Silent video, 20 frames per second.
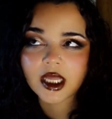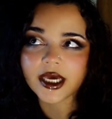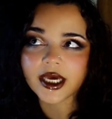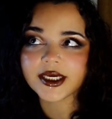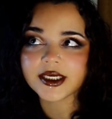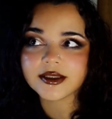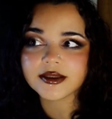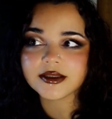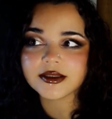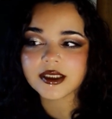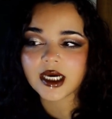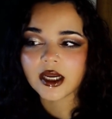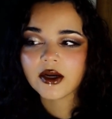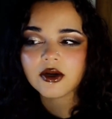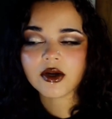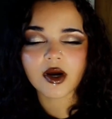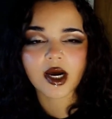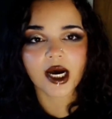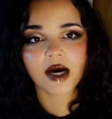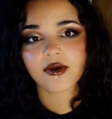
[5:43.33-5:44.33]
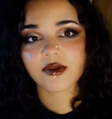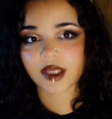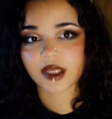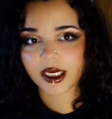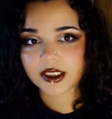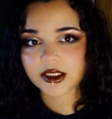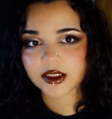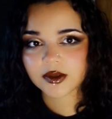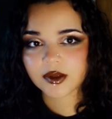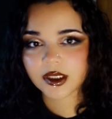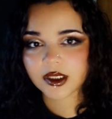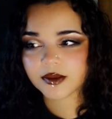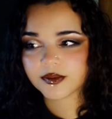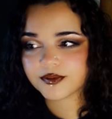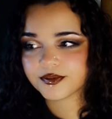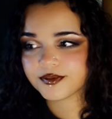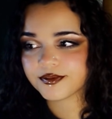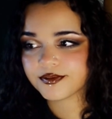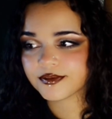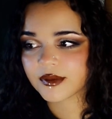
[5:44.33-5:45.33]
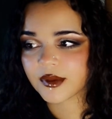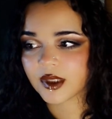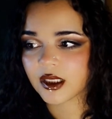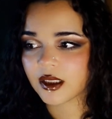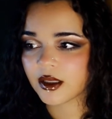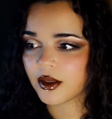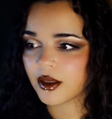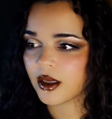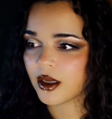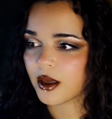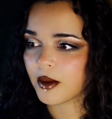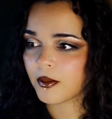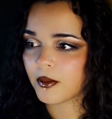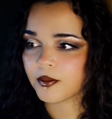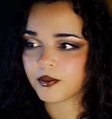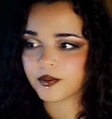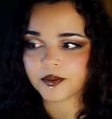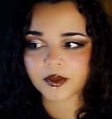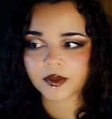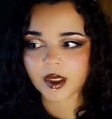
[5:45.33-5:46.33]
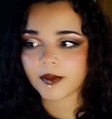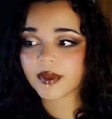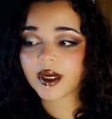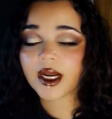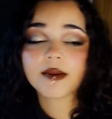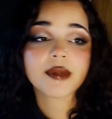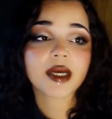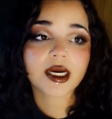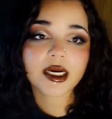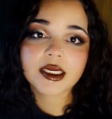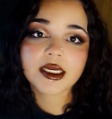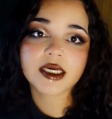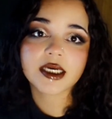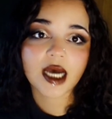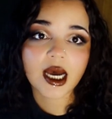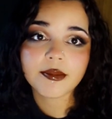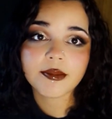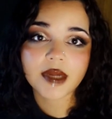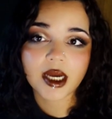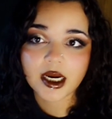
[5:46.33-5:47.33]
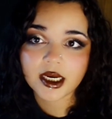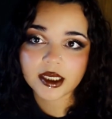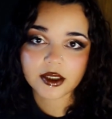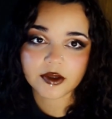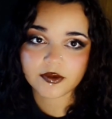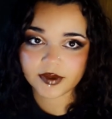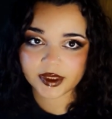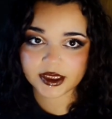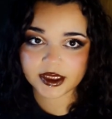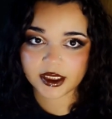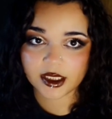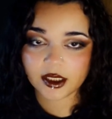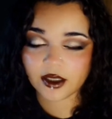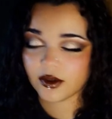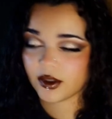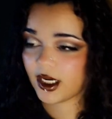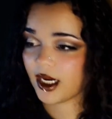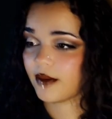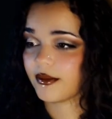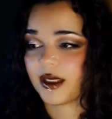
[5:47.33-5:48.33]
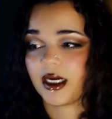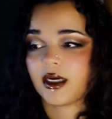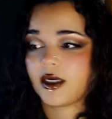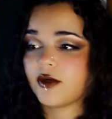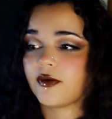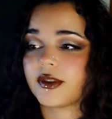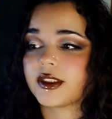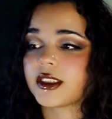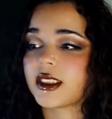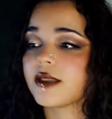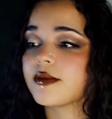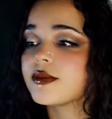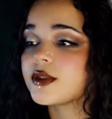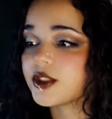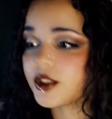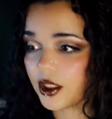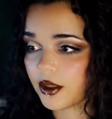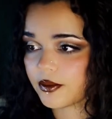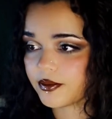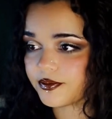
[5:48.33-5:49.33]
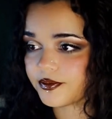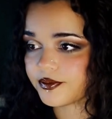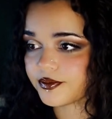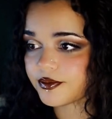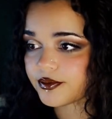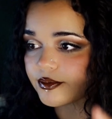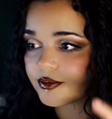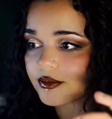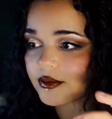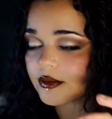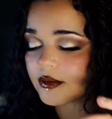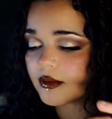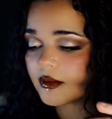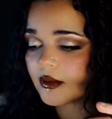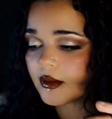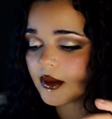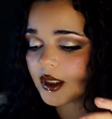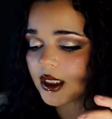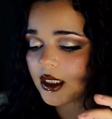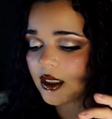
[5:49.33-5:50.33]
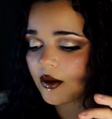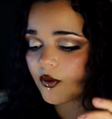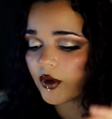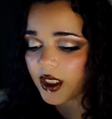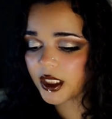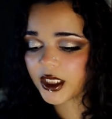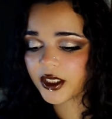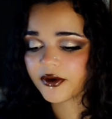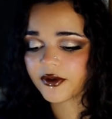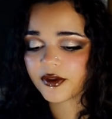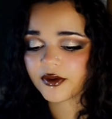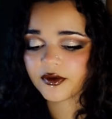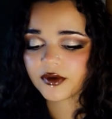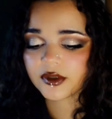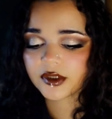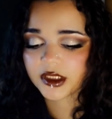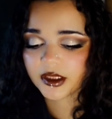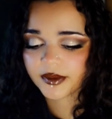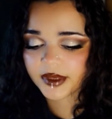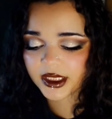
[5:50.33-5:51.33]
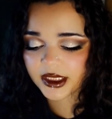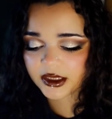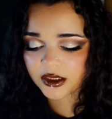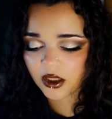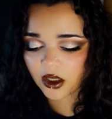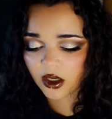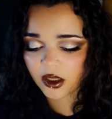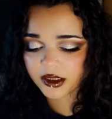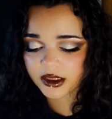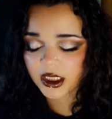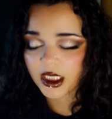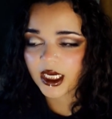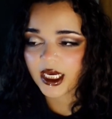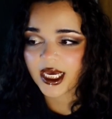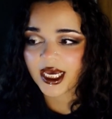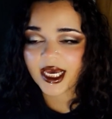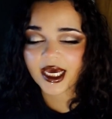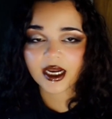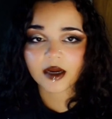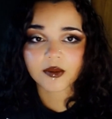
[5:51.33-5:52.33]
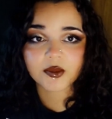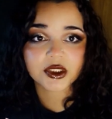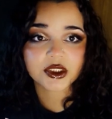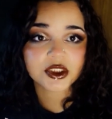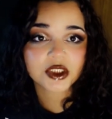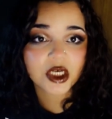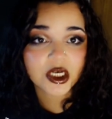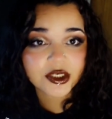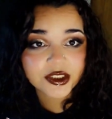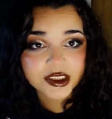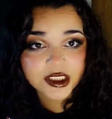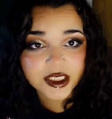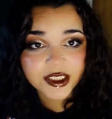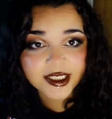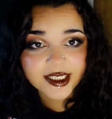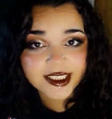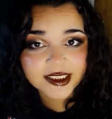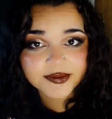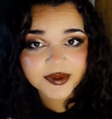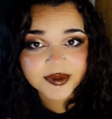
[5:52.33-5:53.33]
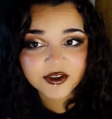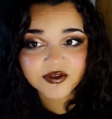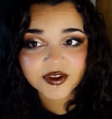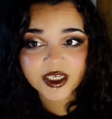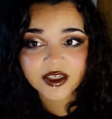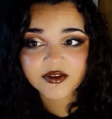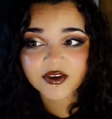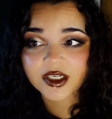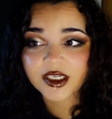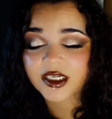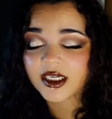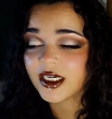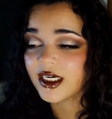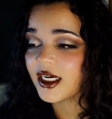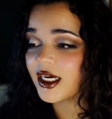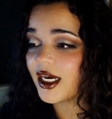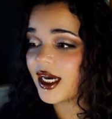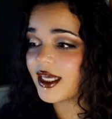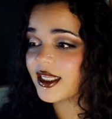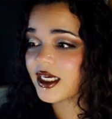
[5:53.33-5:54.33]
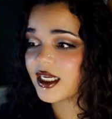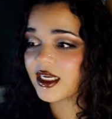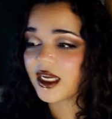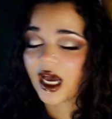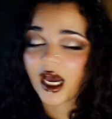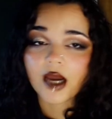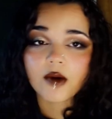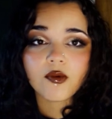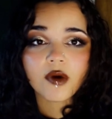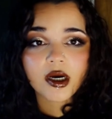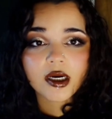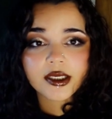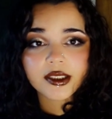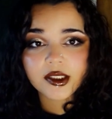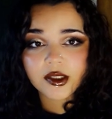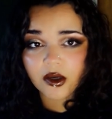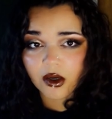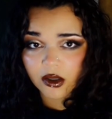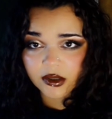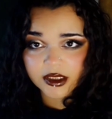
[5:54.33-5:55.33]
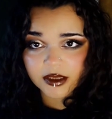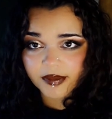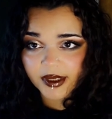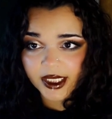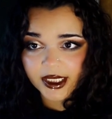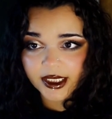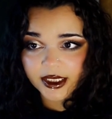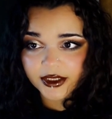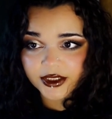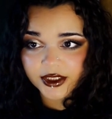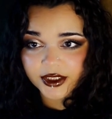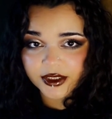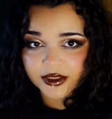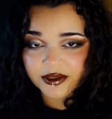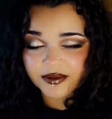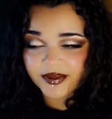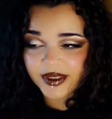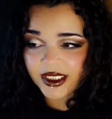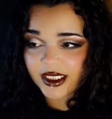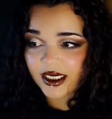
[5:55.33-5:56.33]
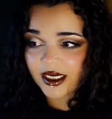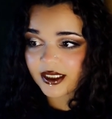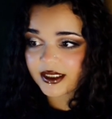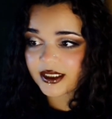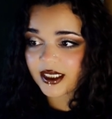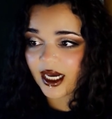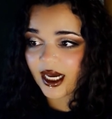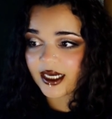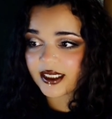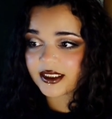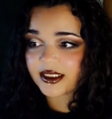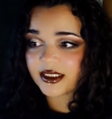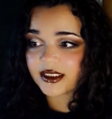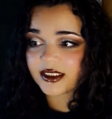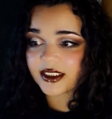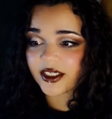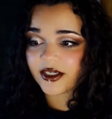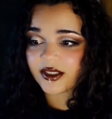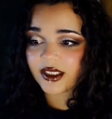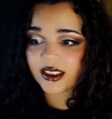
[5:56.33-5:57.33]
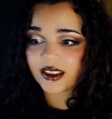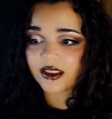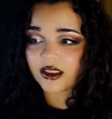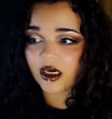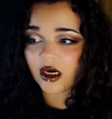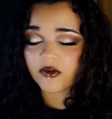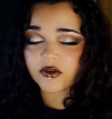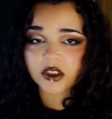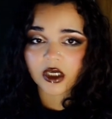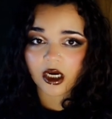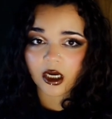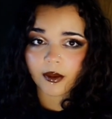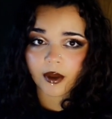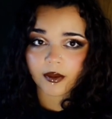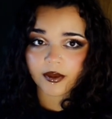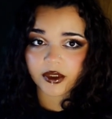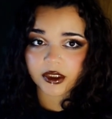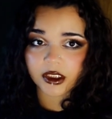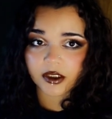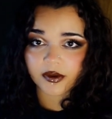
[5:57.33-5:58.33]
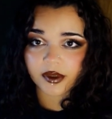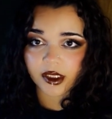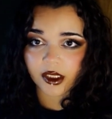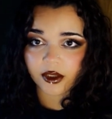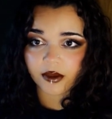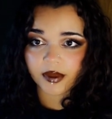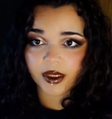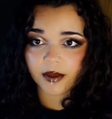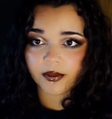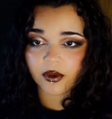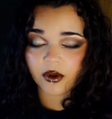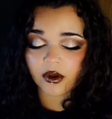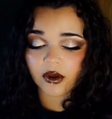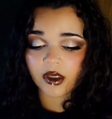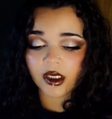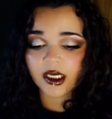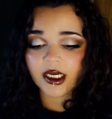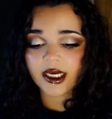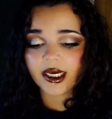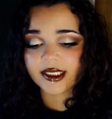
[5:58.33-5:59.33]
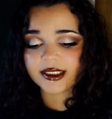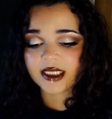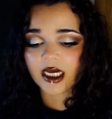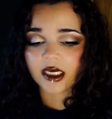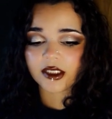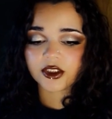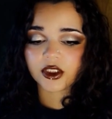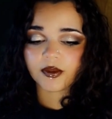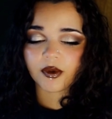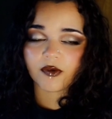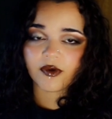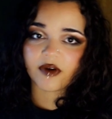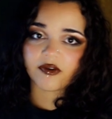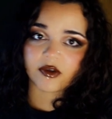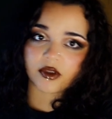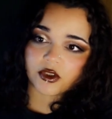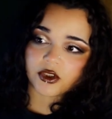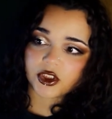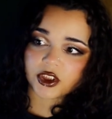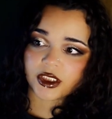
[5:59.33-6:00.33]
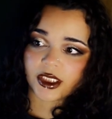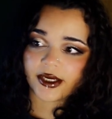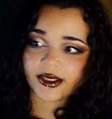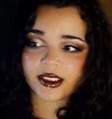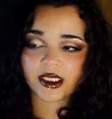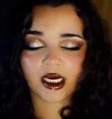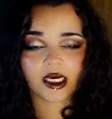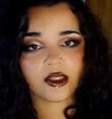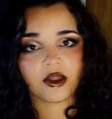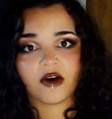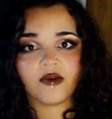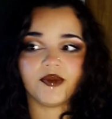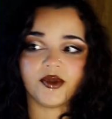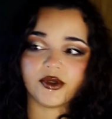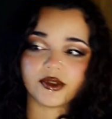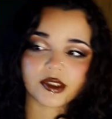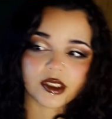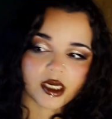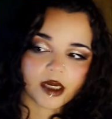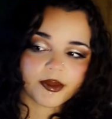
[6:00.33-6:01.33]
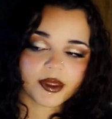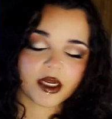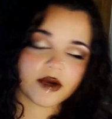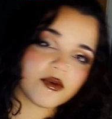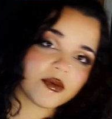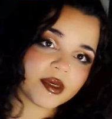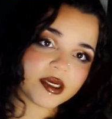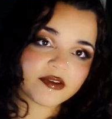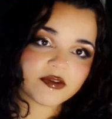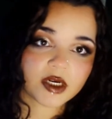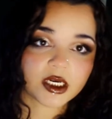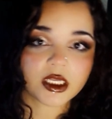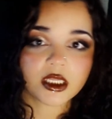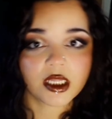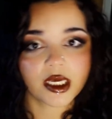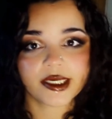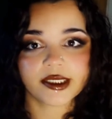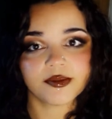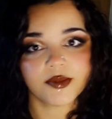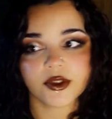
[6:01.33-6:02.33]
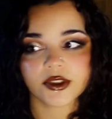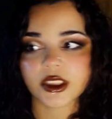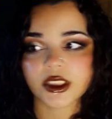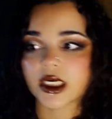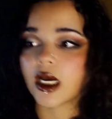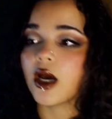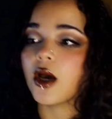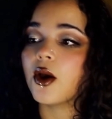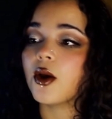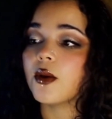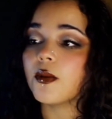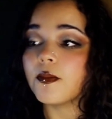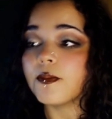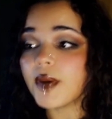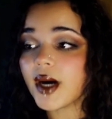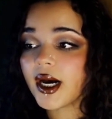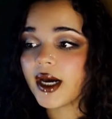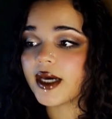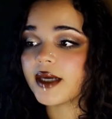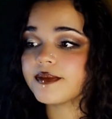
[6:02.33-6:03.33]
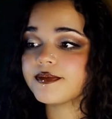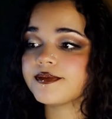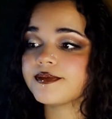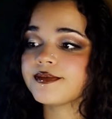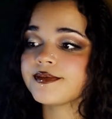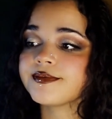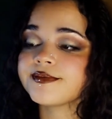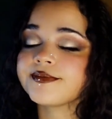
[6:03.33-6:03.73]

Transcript: Like I don't know how they do it, but I'm not gonna I'm not gonna risk it. Okay, I'm not gonna risk it. So we're gonna go through some of these songs and i'm gonna t- tell you guys my favorite and then i want y'all's opinion too because i sincerely love talking about music with other people it's not super revolutionary that i love music i mean everybody fucking likes music but